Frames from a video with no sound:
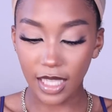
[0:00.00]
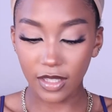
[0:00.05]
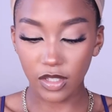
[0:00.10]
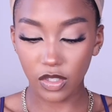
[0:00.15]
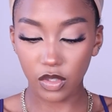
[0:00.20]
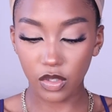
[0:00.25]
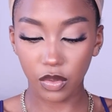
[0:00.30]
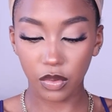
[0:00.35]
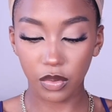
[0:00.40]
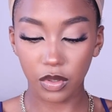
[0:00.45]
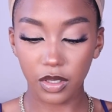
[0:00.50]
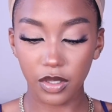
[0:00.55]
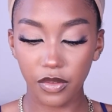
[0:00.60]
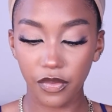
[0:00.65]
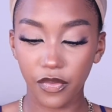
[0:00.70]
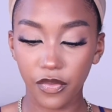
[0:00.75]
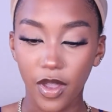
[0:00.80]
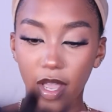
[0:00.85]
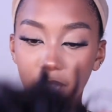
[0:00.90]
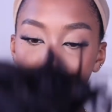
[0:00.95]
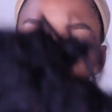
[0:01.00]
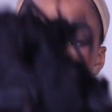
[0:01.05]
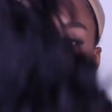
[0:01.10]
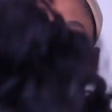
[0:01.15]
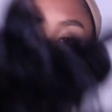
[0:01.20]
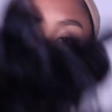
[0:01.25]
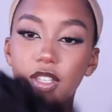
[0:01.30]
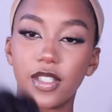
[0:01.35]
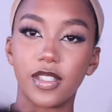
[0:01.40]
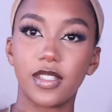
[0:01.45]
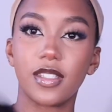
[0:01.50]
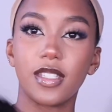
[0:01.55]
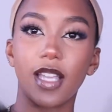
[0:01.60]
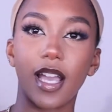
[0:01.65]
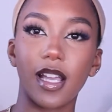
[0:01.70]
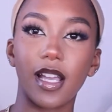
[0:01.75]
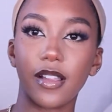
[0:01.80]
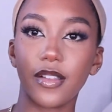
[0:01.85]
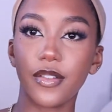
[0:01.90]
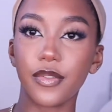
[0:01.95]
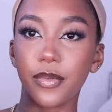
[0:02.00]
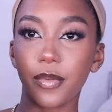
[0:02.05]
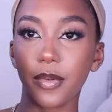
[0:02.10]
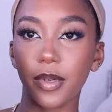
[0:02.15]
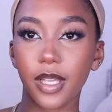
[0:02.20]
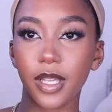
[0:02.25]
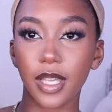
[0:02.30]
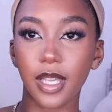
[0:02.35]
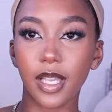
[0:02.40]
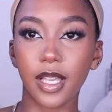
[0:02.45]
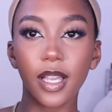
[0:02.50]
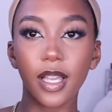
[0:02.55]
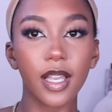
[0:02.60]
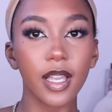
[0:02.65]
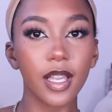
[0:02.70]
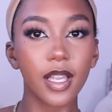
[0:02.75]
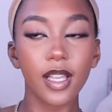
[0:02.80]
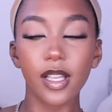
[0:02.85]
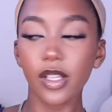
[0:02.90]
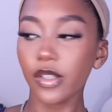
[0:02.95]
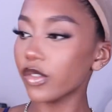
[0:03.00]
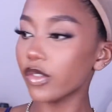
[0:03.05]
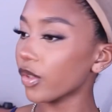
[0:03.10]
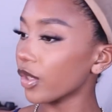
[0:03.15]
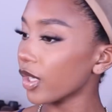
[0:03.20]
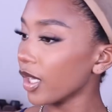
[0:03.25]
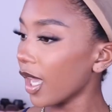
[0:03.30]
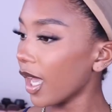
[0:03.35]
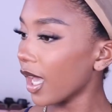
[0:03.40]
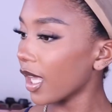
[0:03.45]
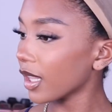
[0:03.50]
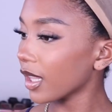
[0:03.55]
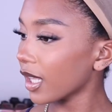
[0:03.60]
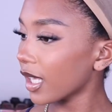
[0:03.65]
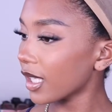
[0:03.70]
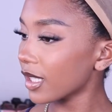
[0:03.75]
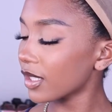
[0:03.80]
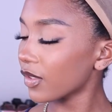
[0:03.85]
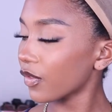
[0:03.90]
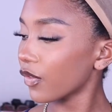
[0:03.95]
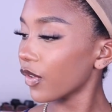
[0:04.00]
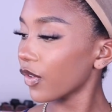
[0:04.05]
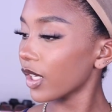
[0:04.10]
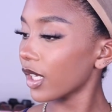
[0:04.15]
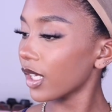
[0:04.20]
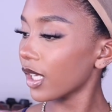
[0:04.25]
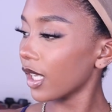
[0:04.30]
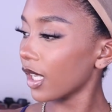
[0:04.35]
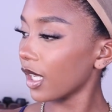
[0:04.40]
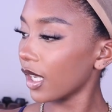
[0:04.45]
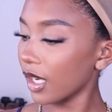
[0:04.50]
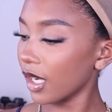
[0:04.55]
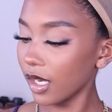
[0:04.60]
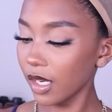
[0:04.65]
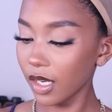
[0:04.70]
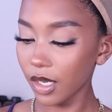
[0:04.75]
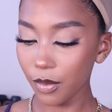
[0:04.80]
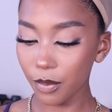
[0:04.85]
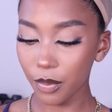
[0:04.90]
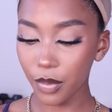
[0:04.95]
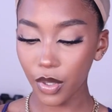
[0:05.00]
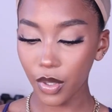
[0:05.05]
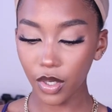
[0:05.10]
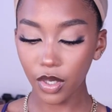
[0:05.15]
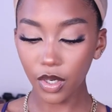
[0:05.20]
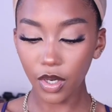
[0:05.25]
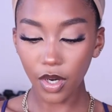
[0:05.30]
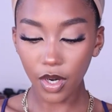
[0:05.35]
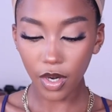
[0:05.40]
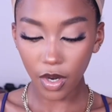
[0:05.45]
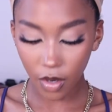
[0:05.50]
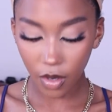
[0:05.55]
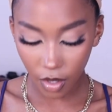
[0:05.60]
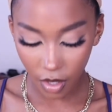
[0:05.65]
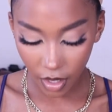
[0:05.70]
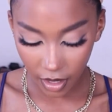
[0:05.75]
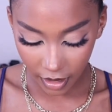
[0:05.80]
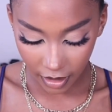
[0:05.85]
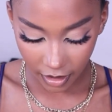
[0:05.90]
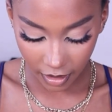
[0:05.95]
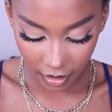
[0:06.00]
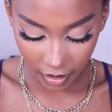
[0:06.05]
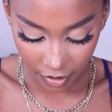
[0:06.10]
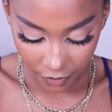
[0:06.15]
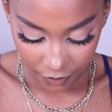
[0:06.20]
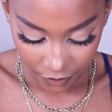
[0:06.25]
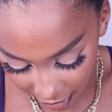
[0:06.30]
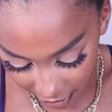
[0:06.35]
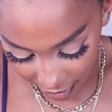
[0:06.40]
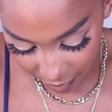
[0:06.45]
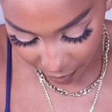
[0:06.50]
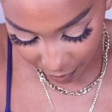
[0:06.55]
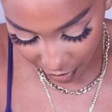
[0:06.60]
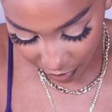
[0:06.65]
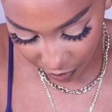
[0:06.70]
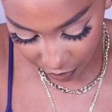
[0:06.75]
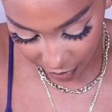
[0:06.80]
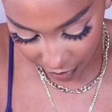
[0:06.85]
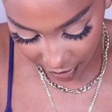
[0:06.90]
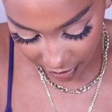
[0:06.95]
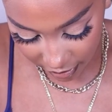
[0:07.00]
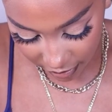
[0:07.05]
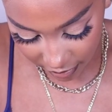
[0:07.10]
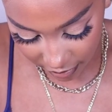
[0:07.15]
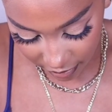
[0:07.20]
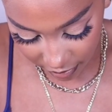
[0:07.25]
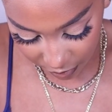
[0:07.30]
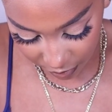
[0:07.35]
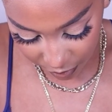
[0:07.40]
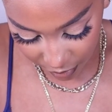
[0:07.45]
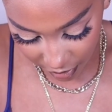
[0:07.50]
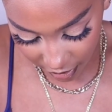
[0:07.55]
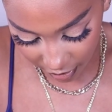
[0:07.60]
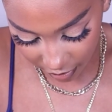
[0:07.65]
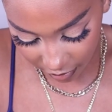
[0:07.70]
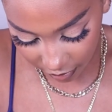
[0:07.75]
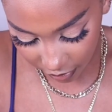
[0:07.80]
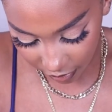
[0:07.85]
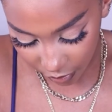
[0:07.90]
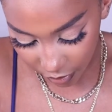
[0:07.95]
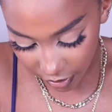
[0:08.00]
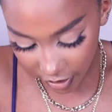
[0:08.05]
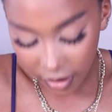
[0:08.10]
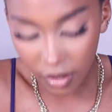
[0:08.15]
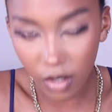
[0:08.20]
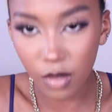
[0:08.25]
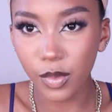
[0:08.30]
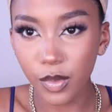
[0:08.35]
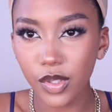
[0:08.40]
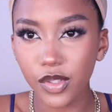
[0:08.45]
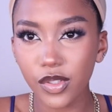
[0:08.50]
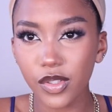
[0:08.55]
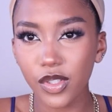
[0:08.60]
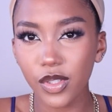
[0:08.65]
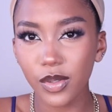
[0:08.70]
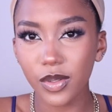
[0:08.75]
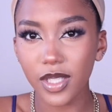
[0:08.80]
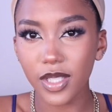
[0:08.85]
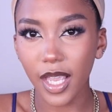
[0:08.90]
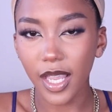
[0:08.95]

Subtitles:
that's totally fine for this style of wig. So yeah, let's freaking put her on. I like my wigs to be low-key, almost too